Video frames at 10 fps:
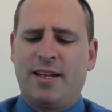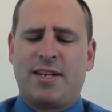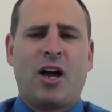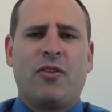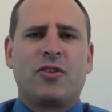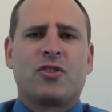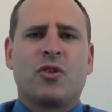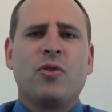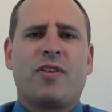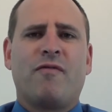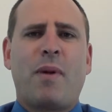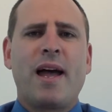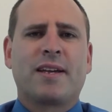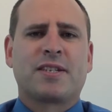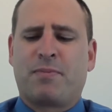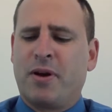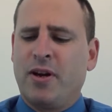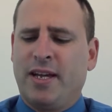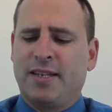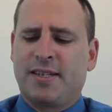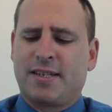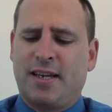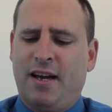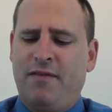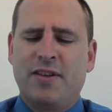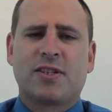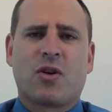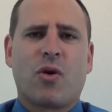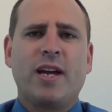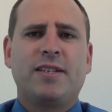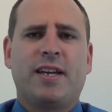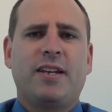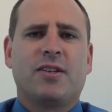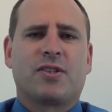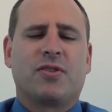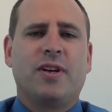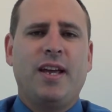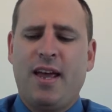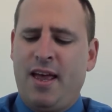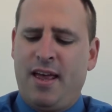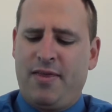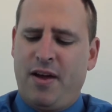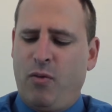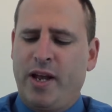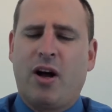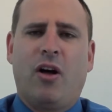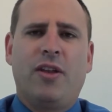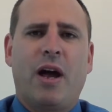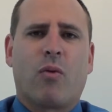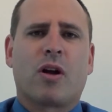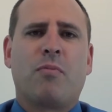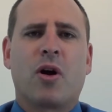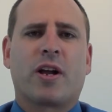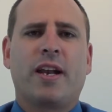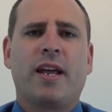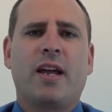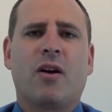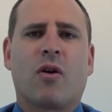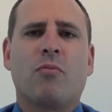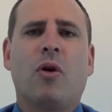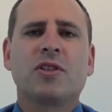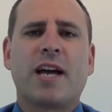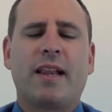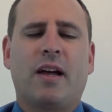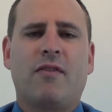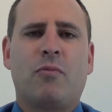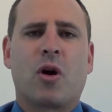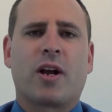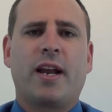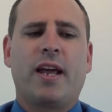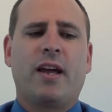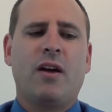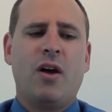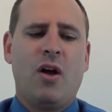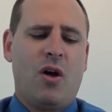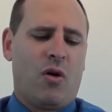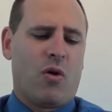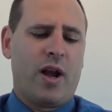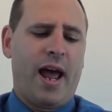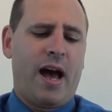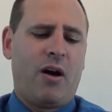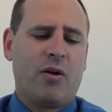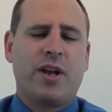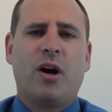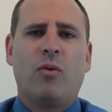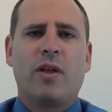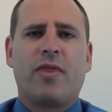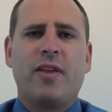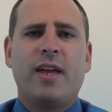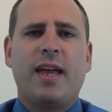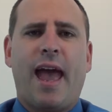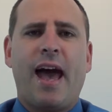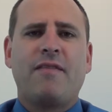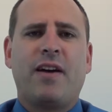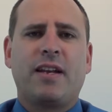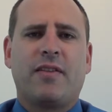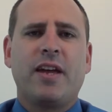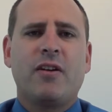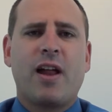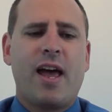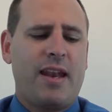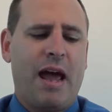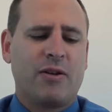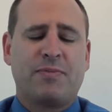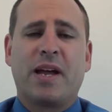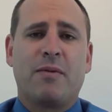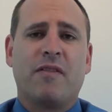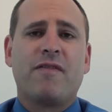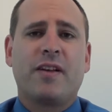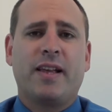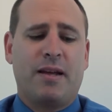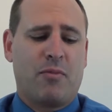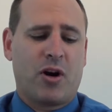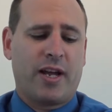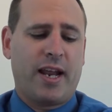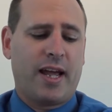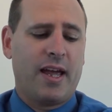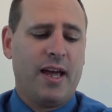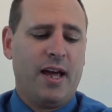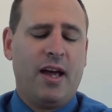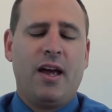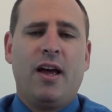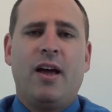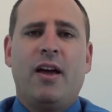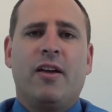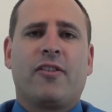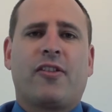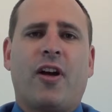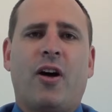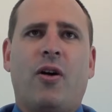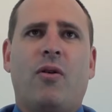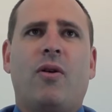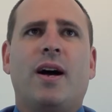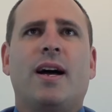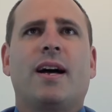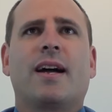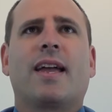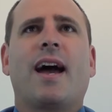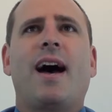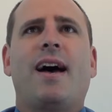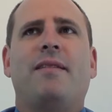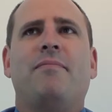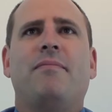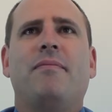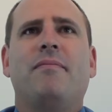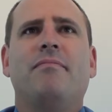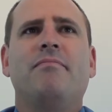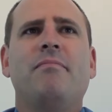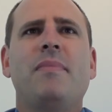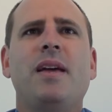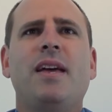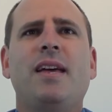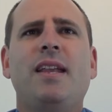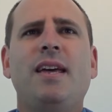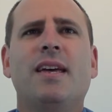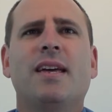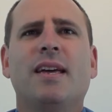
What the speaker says: tell the truth of my experience of this crazy industry that we call network marketing or multi-level marketing, or now, with the advent of the internet, now it's become affiliate marketing. So, God, mid-90s,